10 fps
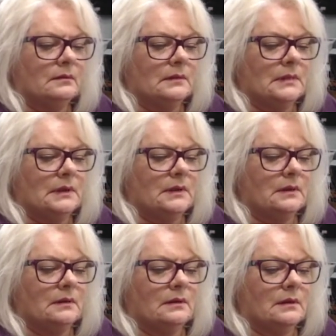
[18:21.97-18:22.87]

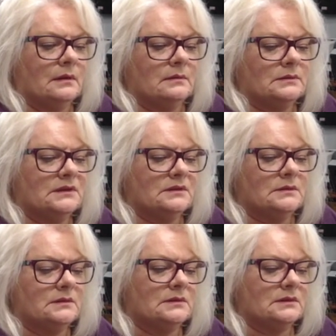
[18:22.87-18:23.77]
and I'll
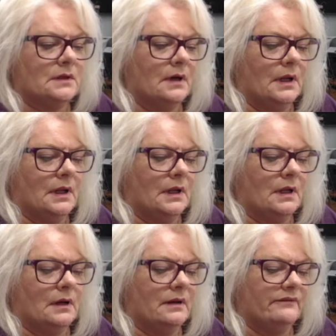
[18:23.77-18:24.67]
just start it,
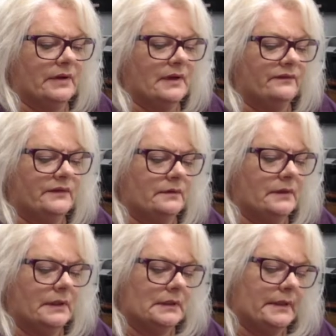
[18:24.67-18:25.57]
and if I have to, I
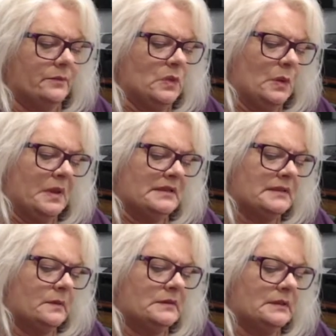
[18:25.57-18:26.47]
can add more. Plus I
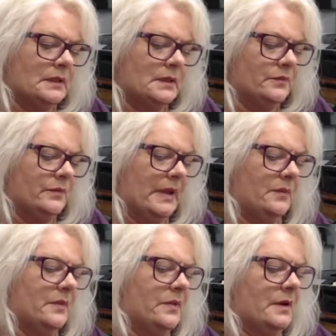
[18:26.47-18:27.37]
was going to
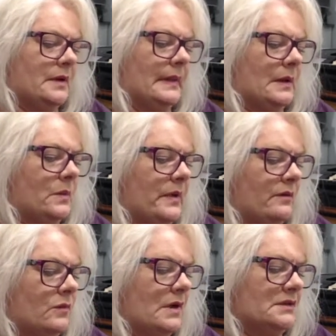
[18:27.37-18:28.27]
maybe put a little bit of
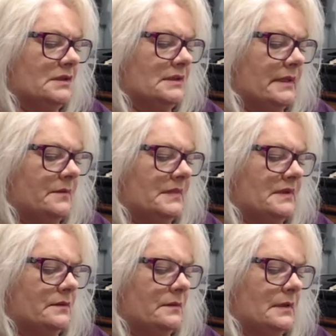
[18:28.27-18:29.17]
washi tape
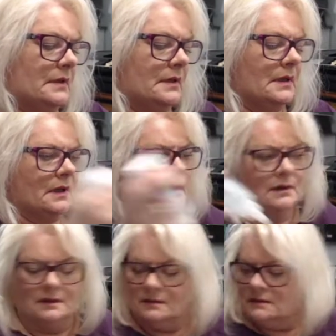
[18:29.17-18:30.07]
to
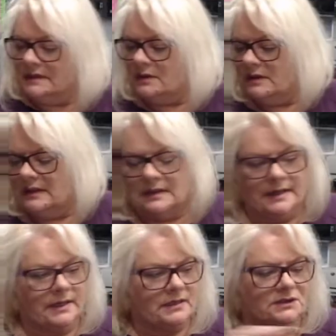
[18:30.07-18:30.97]
decorate the
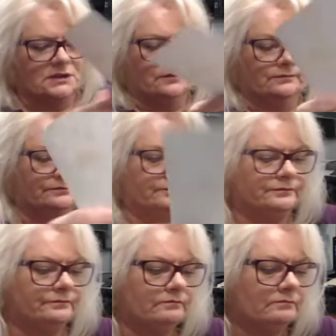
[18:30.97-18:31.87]
edge,
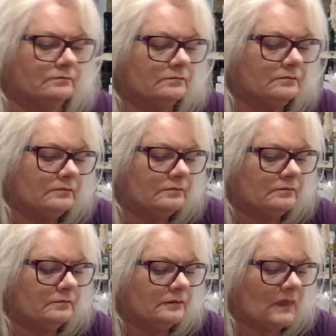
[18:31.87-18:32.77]

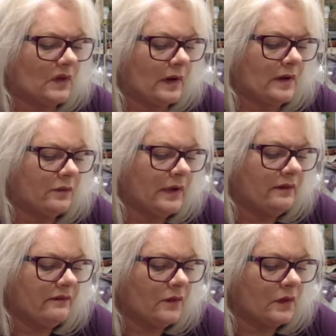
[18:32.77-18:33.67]
so I can
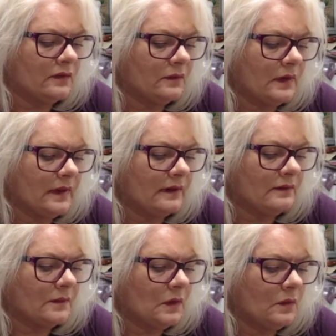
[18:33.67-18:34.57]
reinforce it with that. So
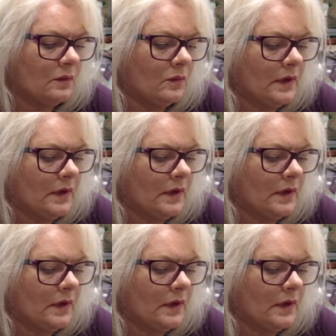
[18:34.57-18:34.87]
I'm going